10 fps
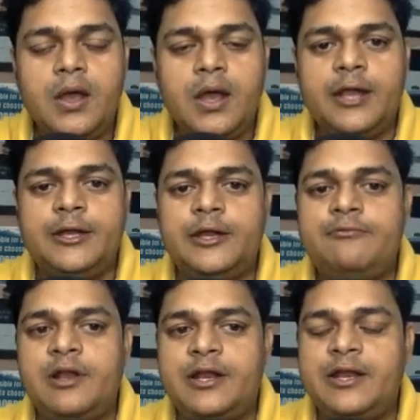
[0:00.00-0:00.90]
and it
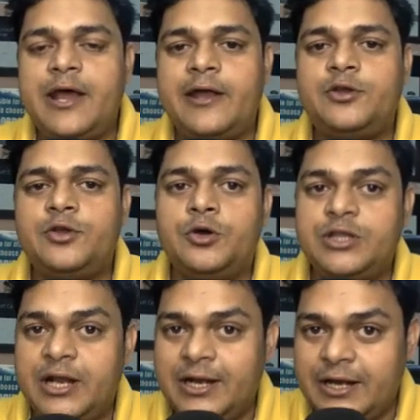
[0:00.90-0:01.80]
will redirect you
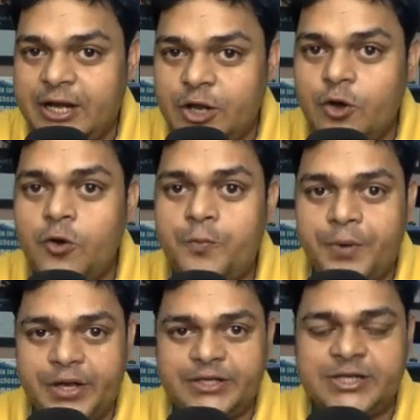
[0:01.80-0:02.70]
on the new
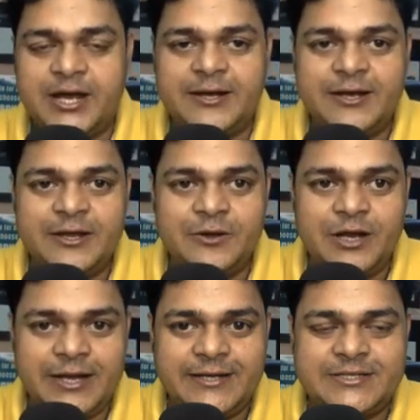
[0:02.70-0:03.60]
page or new uh, uh,
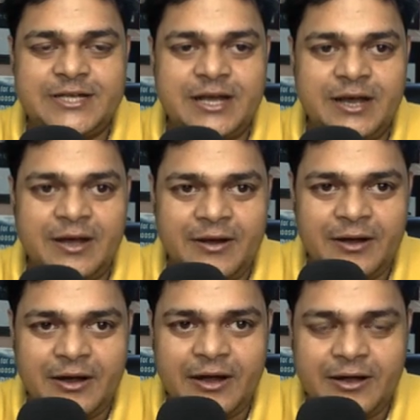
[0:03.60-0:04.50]
latest
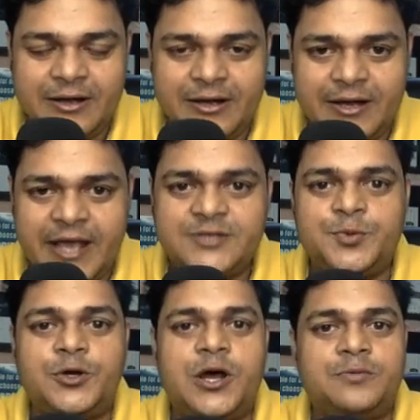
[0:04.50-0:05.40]

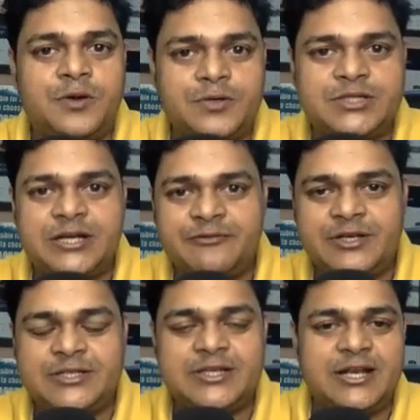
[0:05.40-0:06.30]
dashboard of our
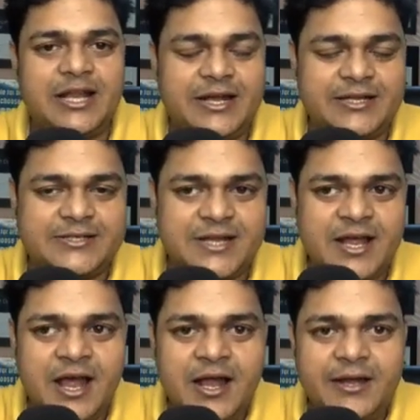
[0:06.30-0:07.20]
certification, latest
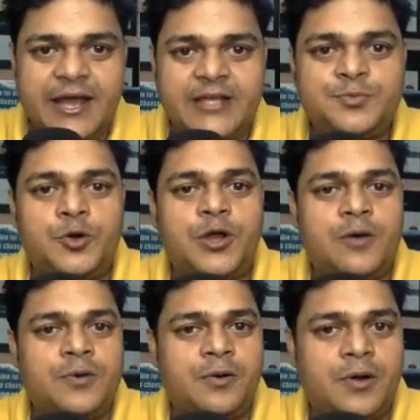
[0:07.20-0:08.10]
dashboard
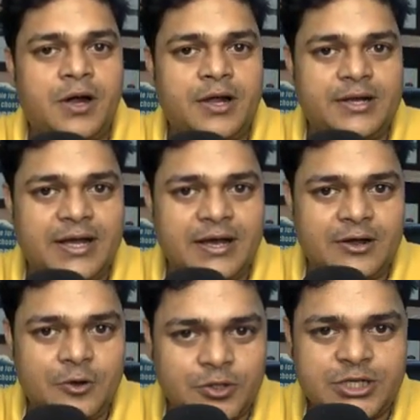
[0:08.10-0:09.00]
of our
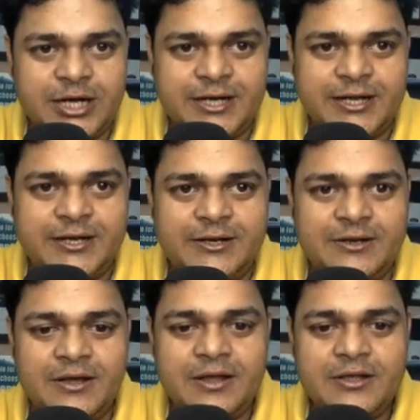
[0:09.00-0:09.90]
course content
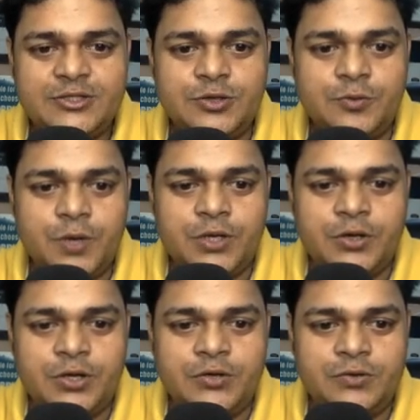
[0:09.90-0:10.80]
so what you
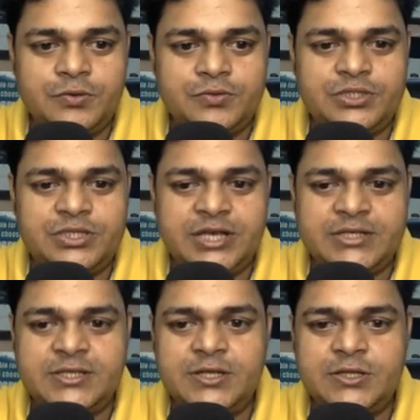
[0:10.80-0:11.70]
need to do
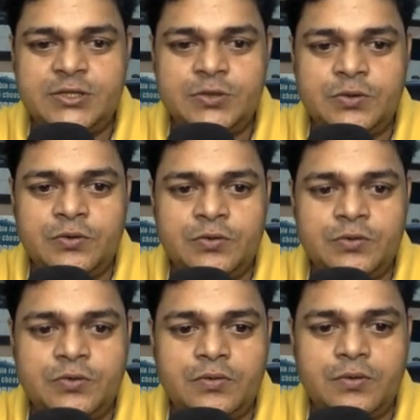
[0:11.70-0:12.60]
just need
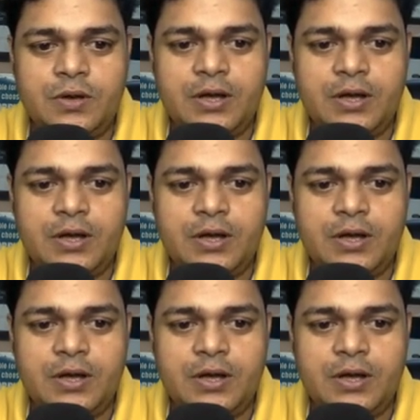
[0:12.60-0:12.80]
to